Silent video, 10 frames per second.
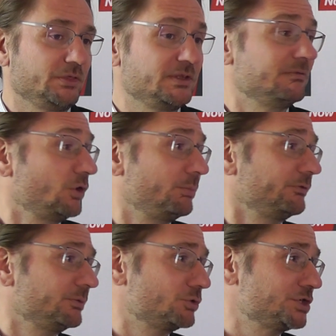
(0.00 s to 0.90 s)
the developer
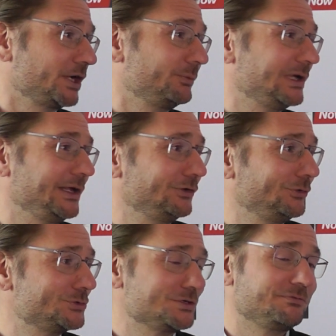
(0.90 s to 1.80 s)
of the project
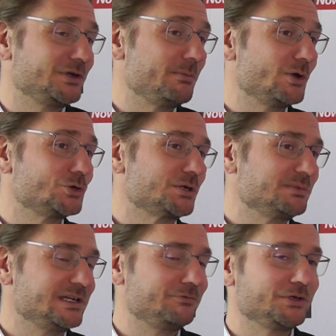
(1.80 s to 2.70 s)
related, who's done a phenomenal
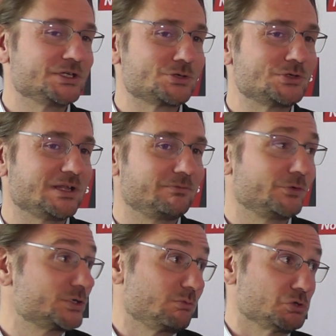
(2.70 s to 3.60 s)
job delivering this hotel
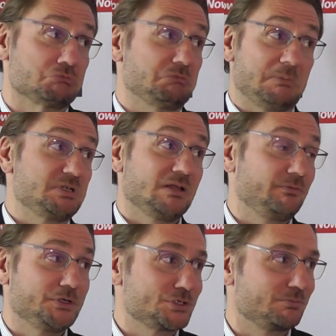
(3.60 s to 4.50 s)
for us, was
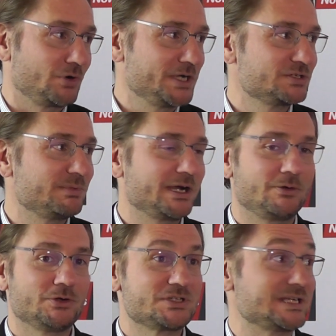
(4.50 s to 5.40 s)
themselves very surprised
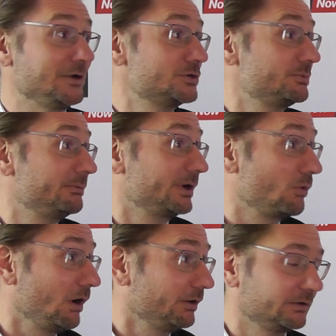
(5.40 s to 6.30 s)
about the standards we
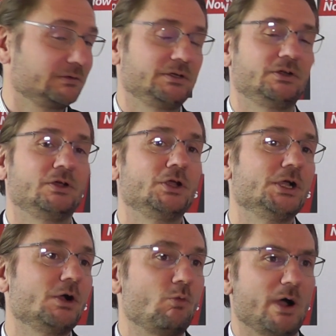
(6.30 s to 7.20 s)
required and
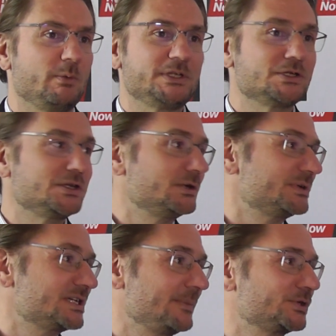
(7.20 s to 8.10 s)
why we didn't need
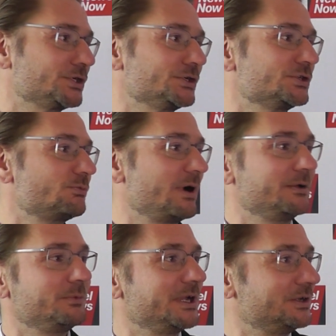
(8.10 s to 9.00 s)
receptions,
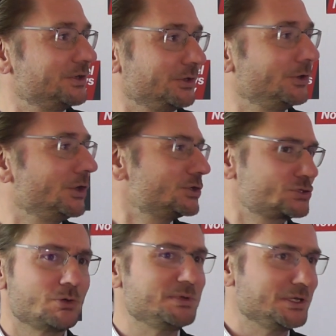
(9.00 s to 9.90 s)
why we had
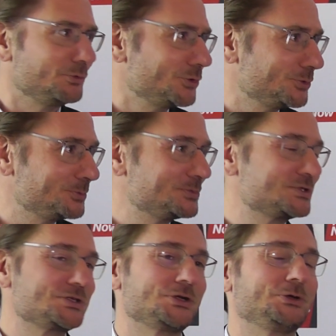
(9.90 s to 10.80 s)
so many
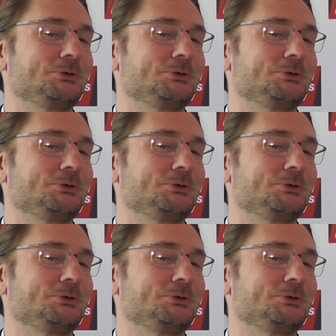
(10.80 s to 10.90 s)
rooms. They